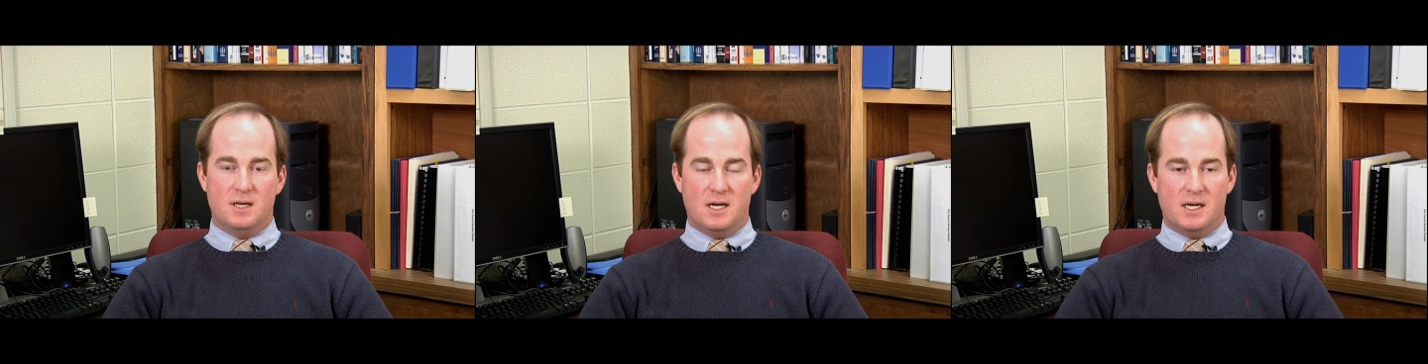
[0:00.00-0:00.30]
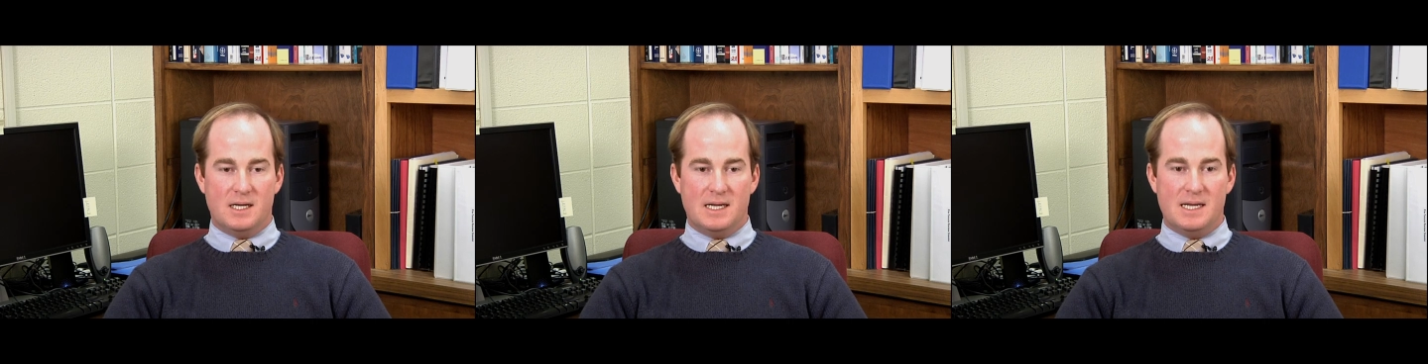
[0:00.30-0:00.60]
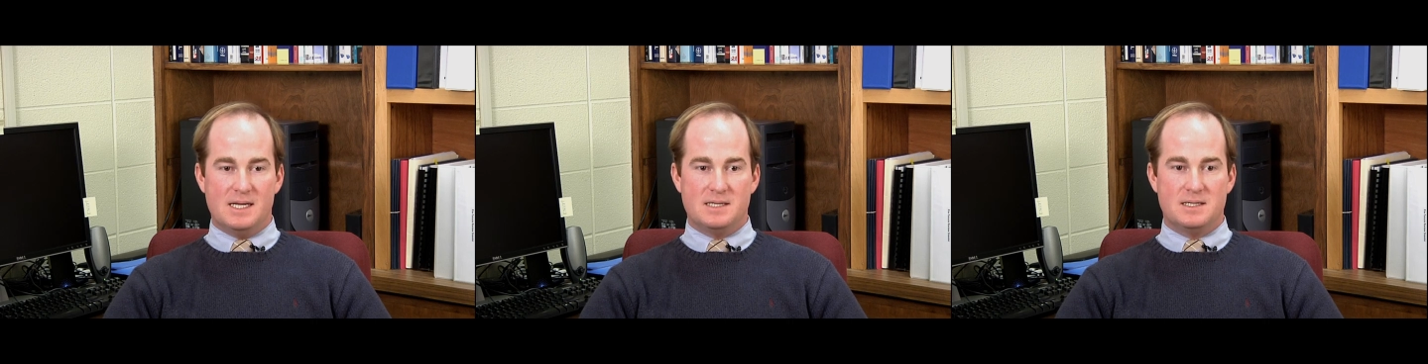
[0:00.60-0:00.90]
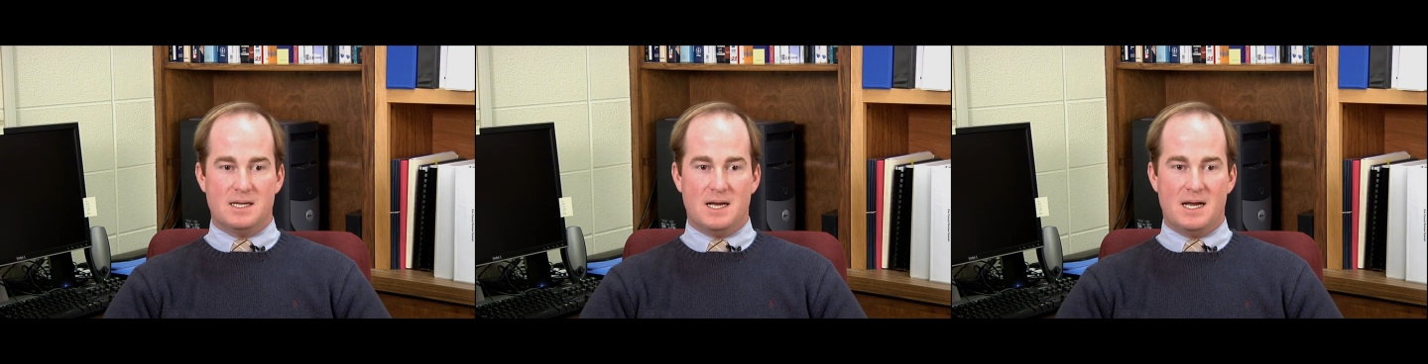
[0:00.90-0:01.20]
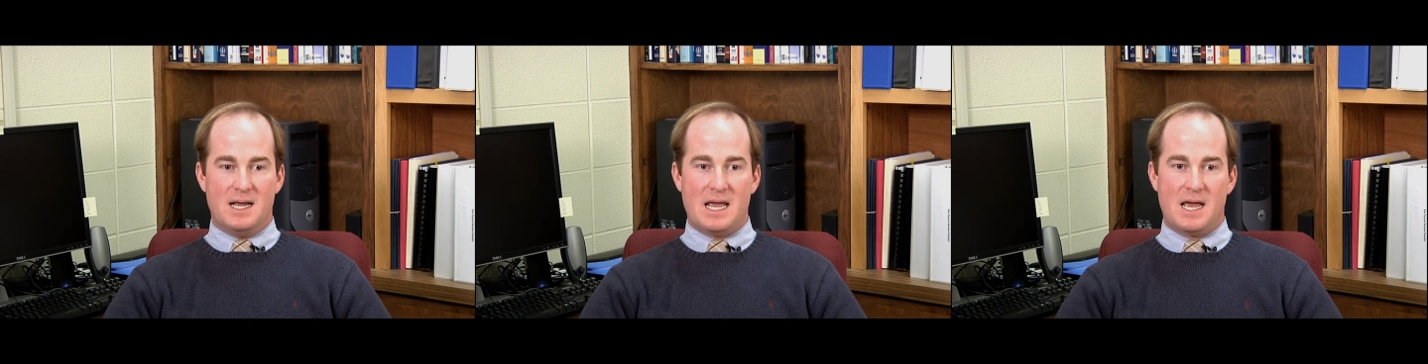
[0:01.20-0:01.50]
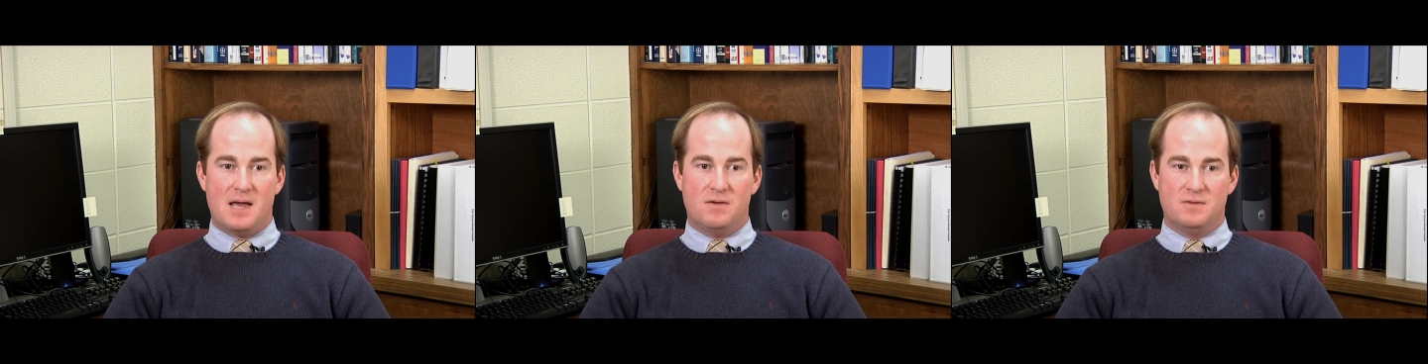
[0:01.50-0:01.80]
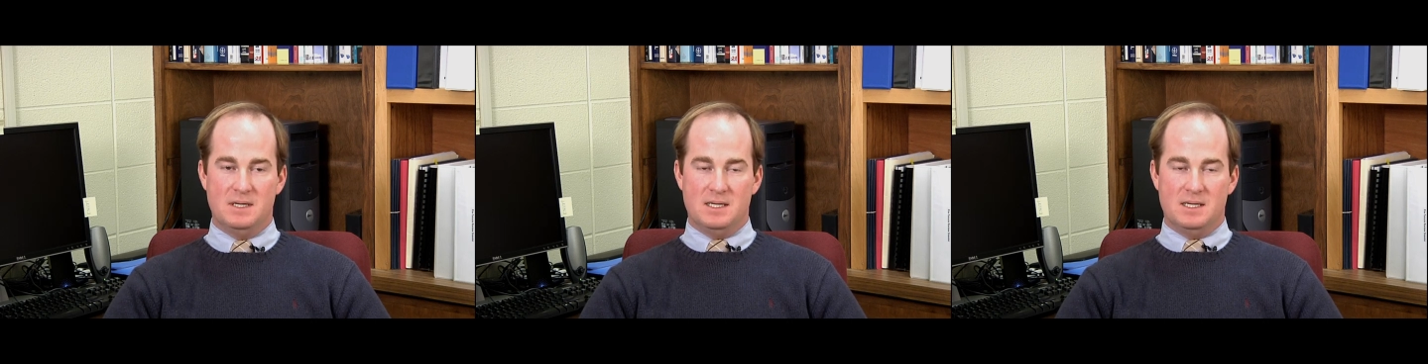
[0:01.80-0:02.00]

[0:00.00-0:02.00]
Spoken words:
and I have